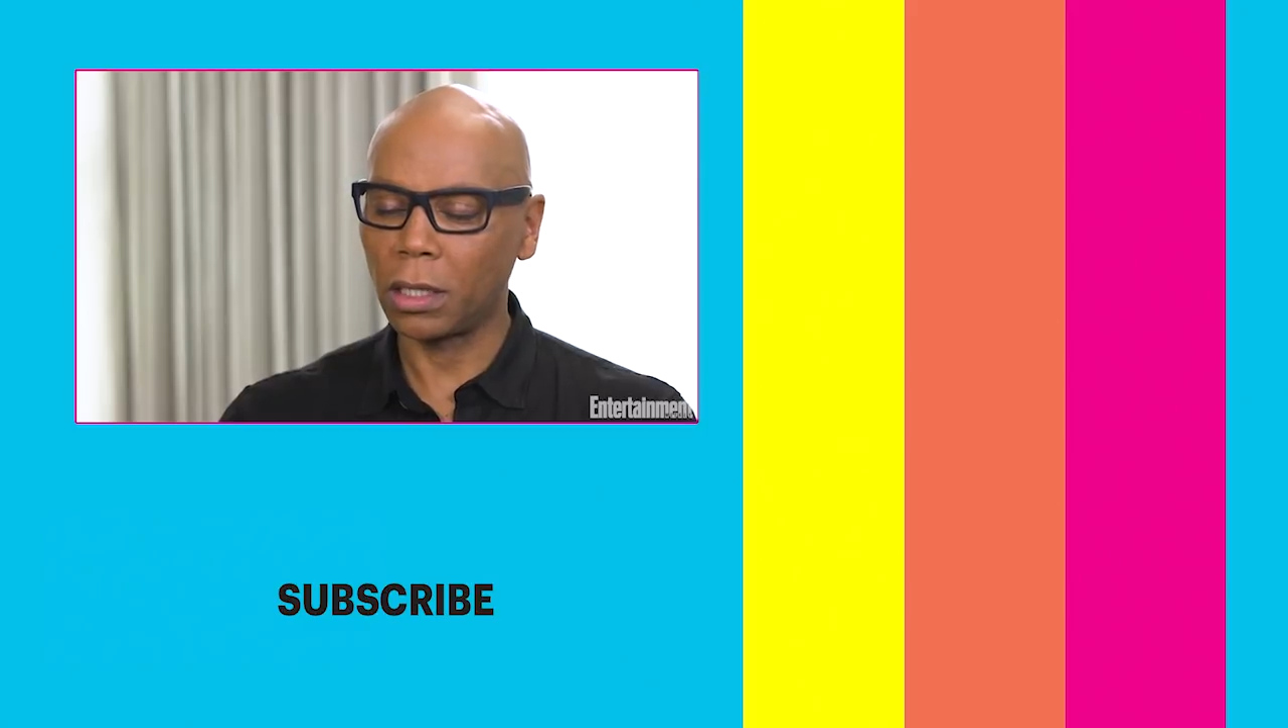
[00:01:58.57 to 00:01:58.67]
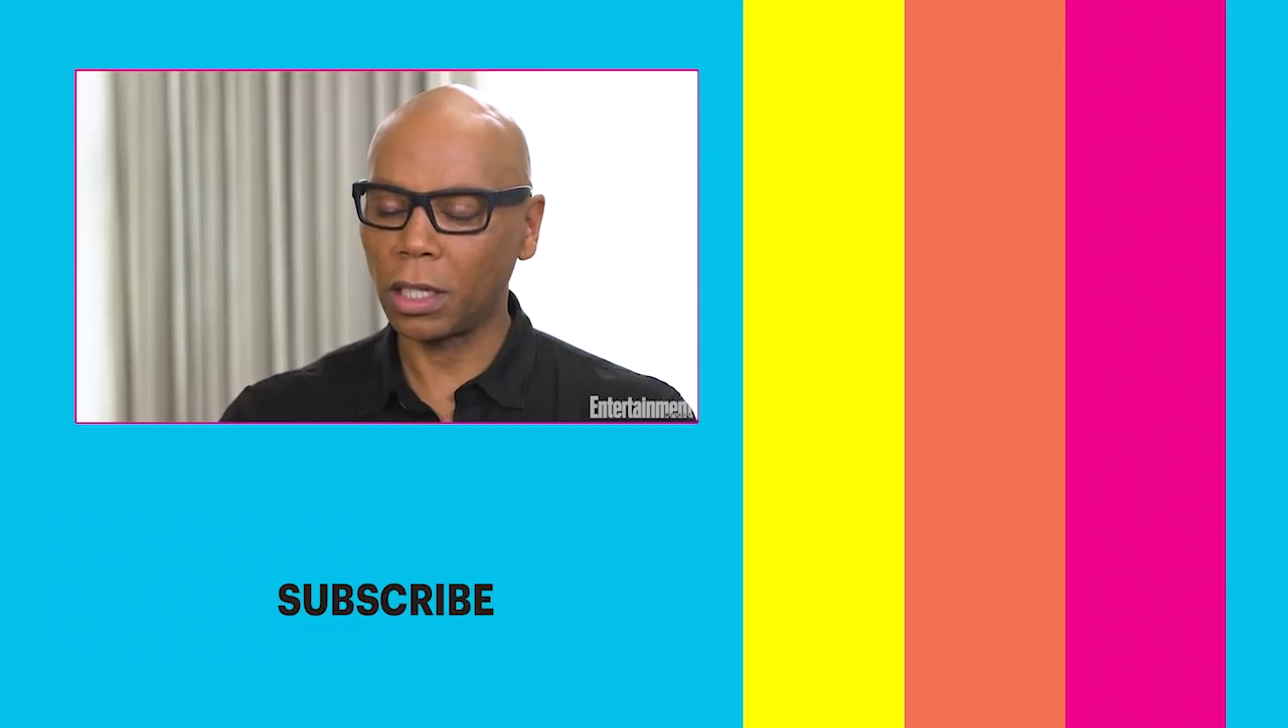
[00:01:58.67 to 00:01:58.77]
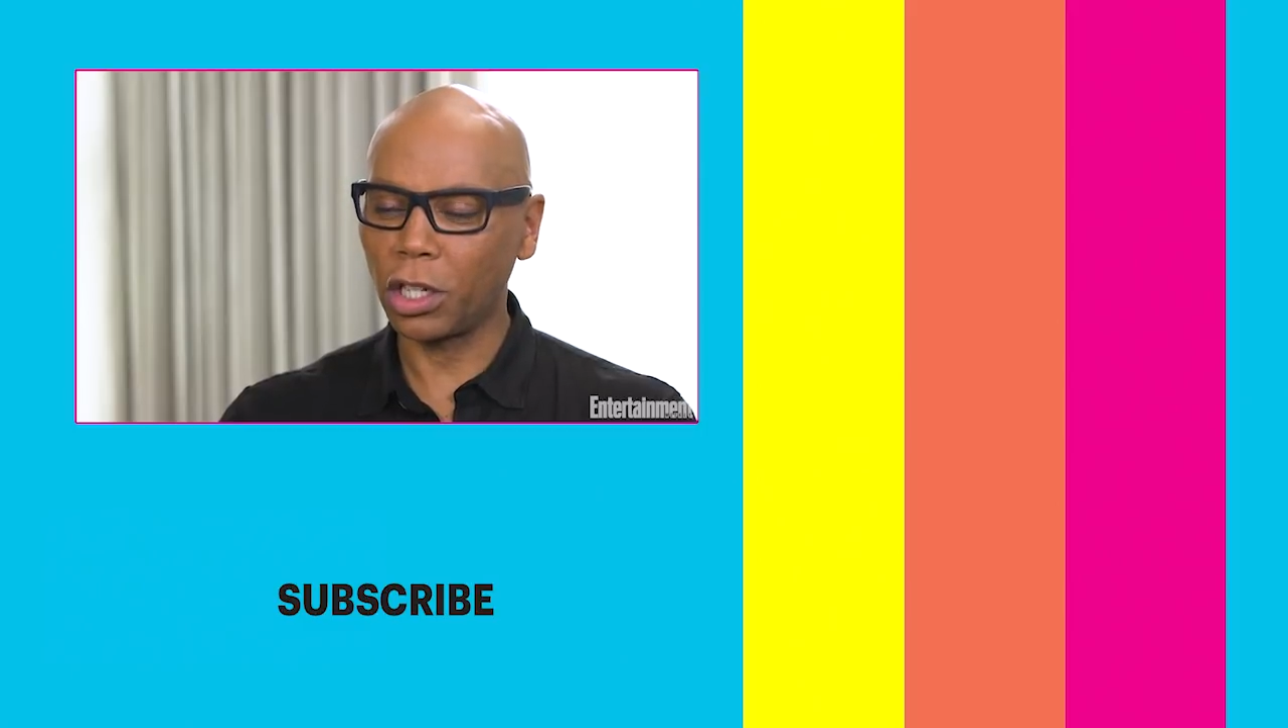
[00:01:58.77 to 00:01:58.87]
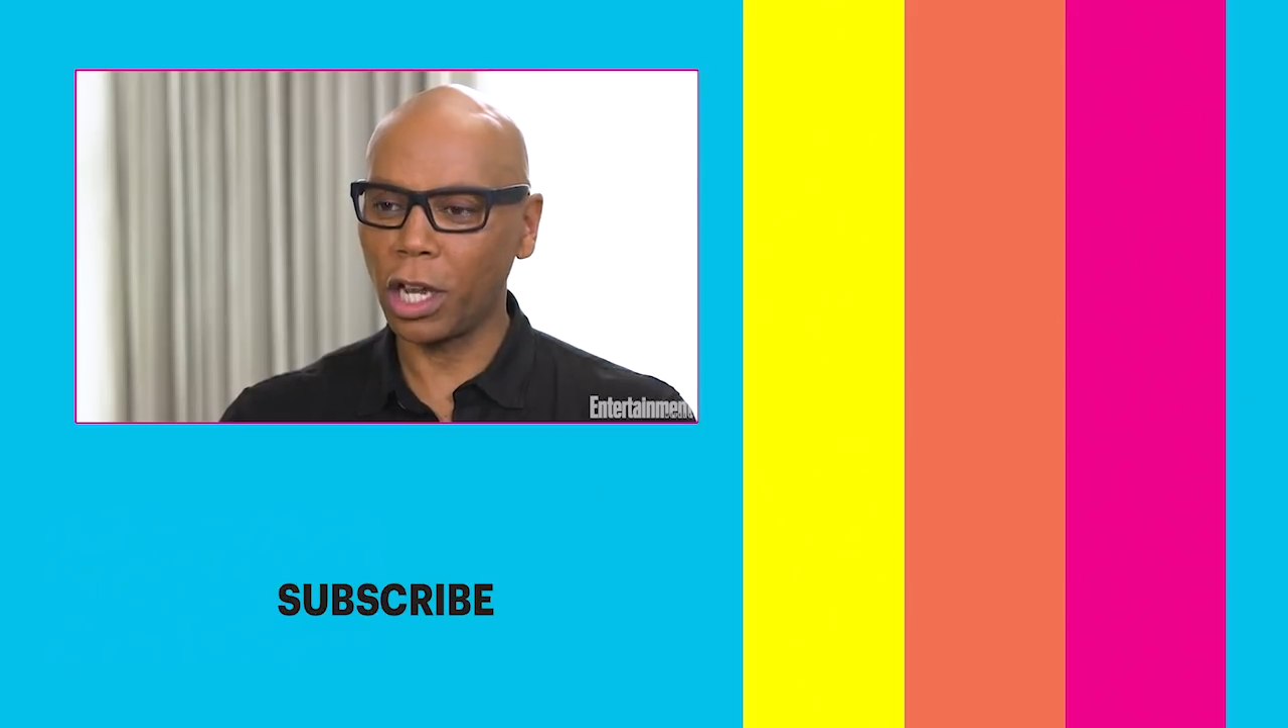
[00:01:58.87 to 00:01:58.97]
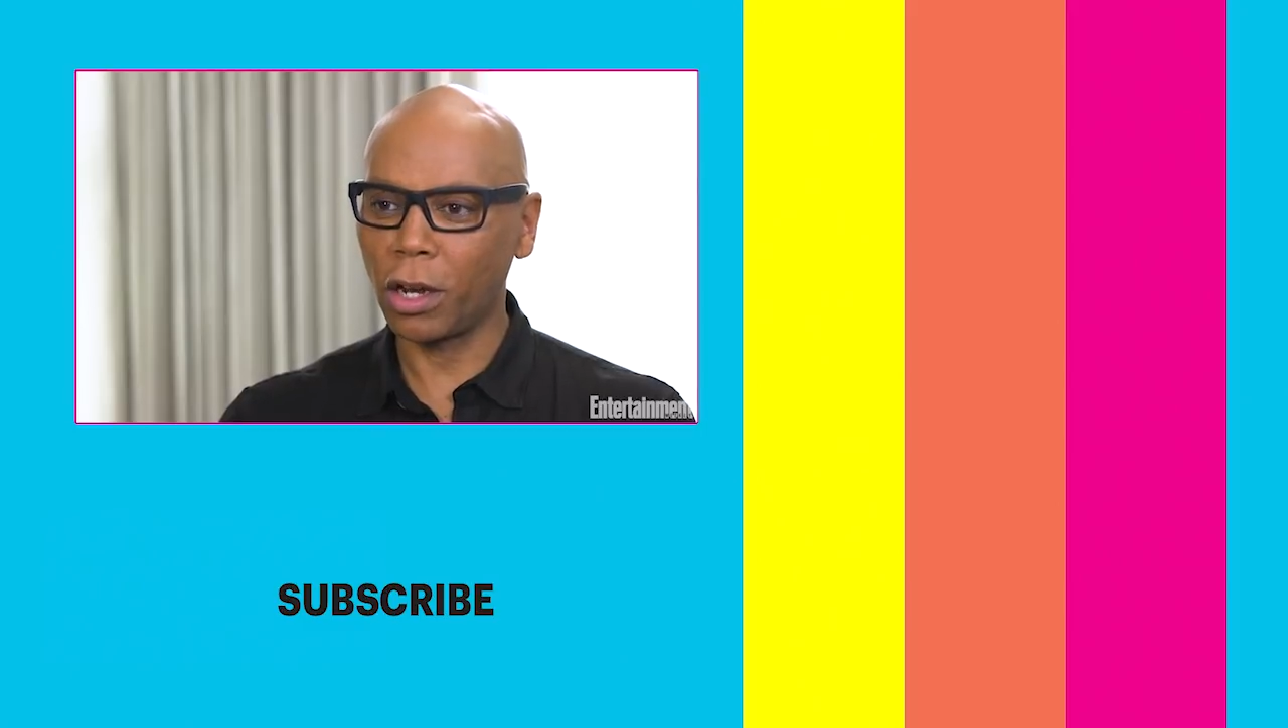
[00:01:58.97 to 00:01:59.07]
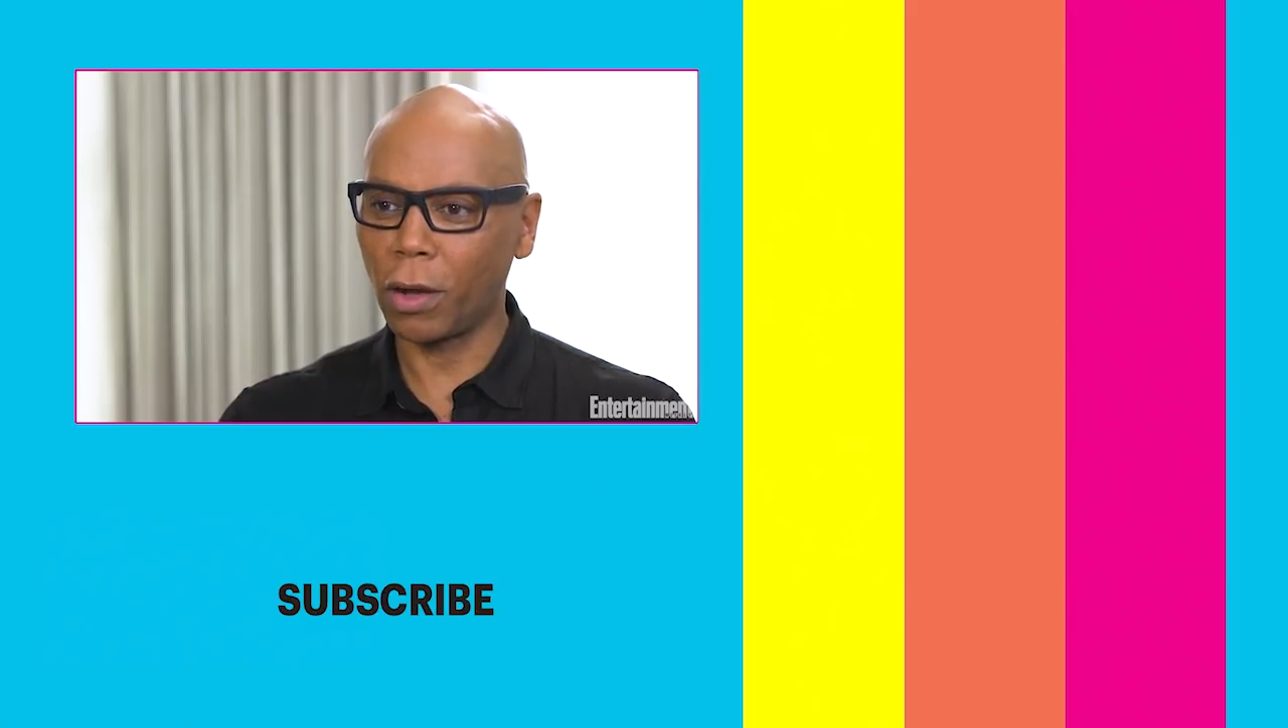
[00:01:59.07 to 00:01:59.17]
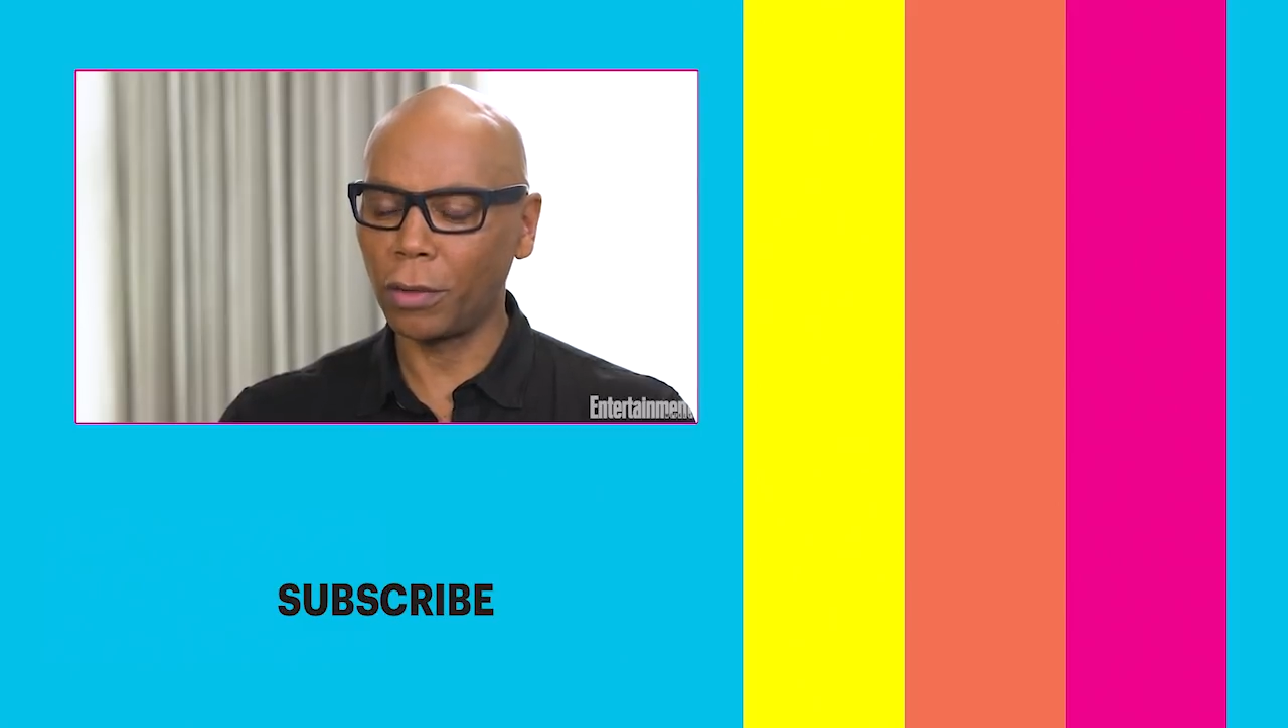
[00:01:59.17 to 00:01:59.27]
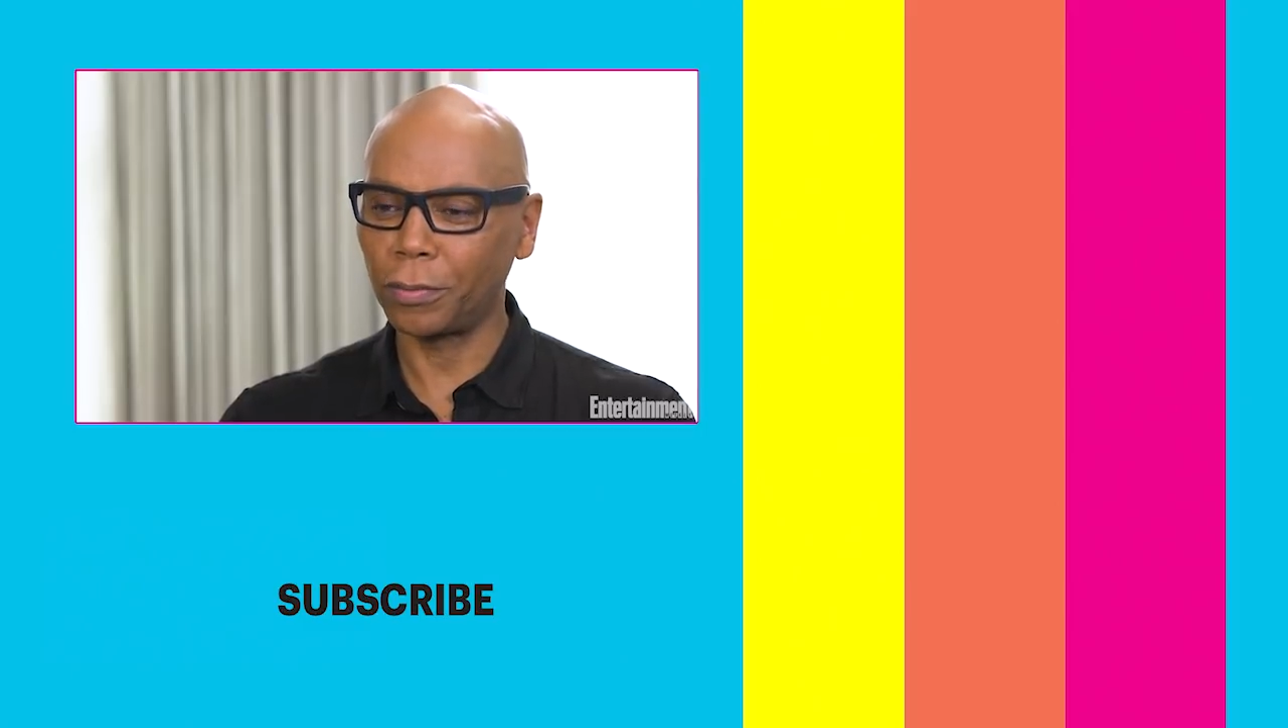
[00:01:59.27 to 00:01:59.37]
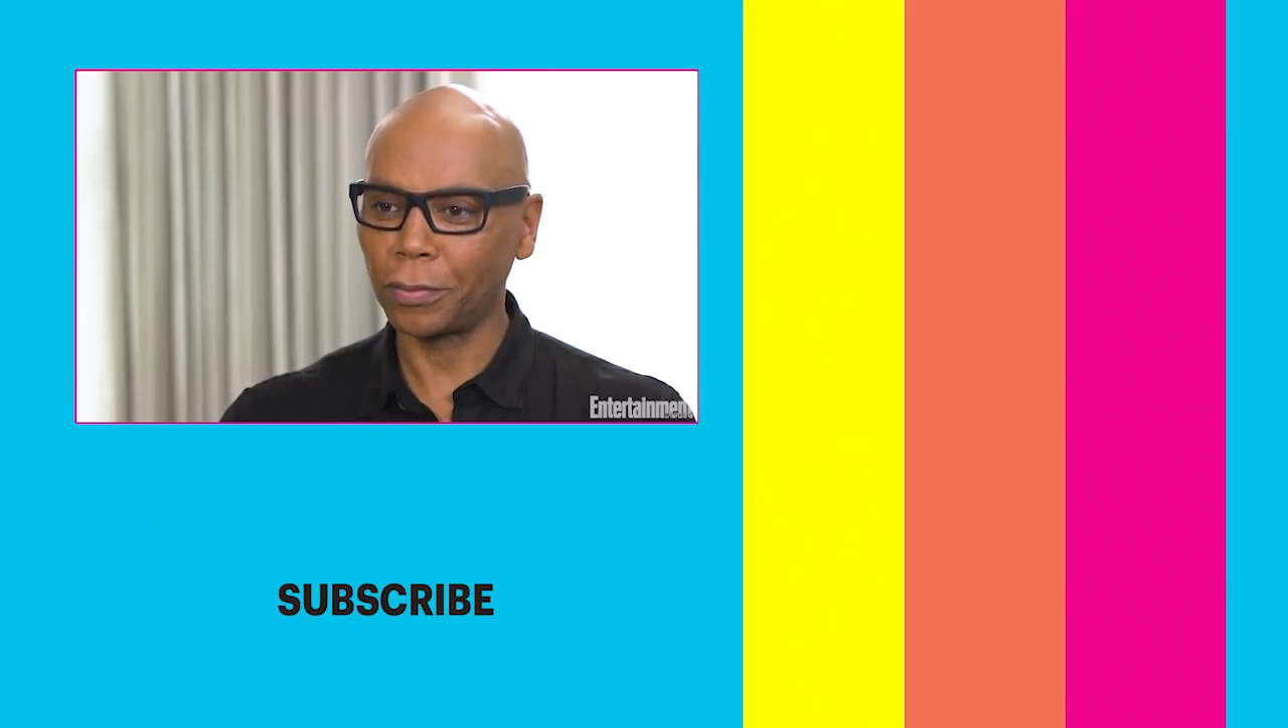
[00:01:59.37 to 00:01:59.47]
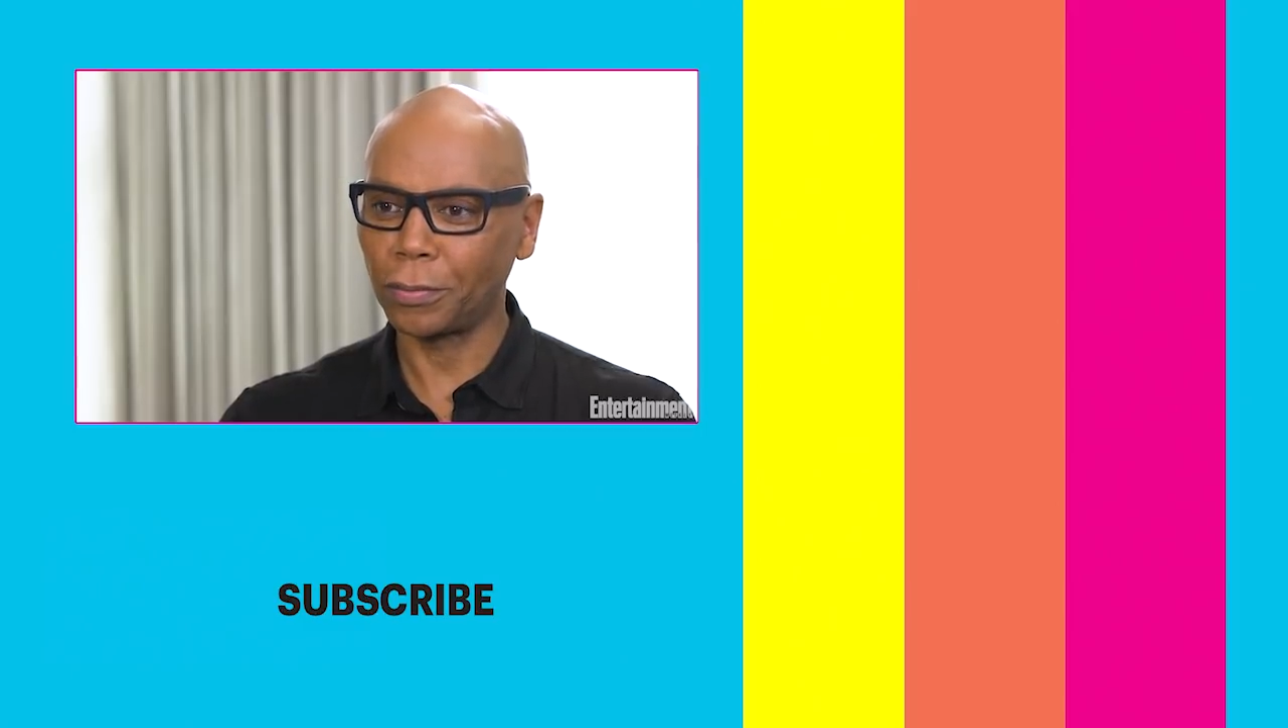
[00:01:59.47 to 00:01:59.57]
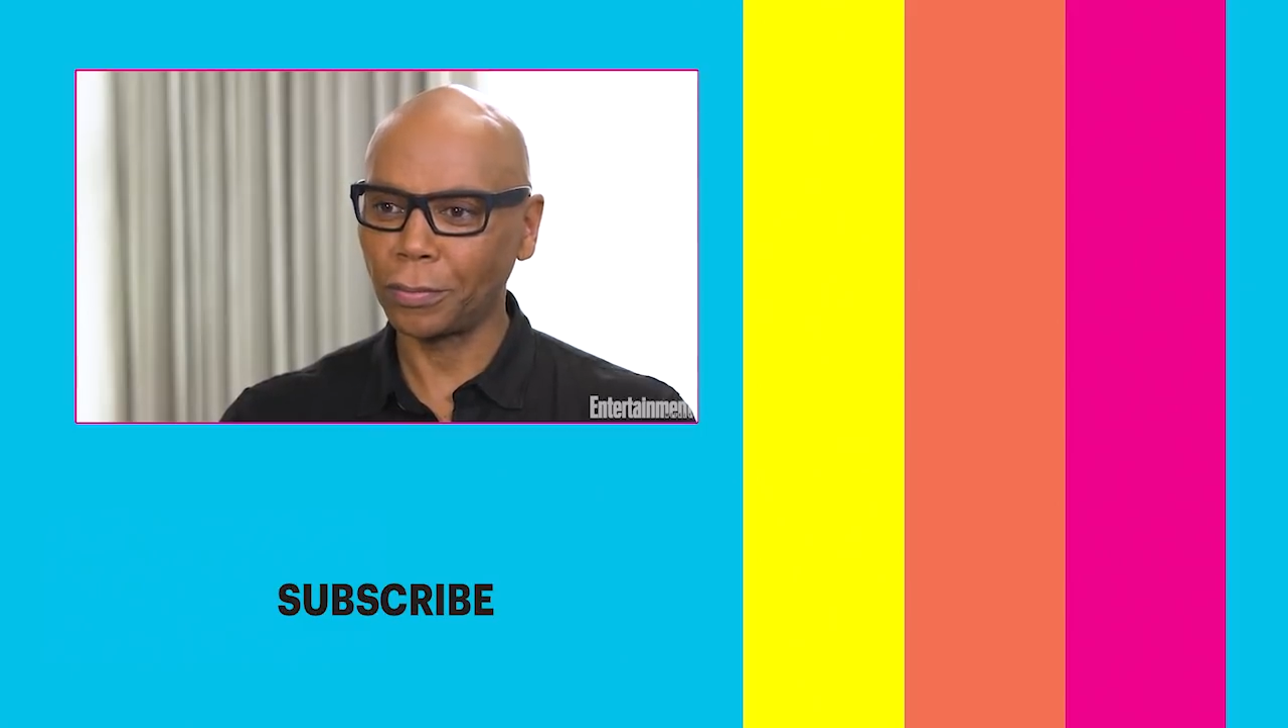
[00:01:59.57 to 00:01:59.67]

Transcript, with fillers: such a hero.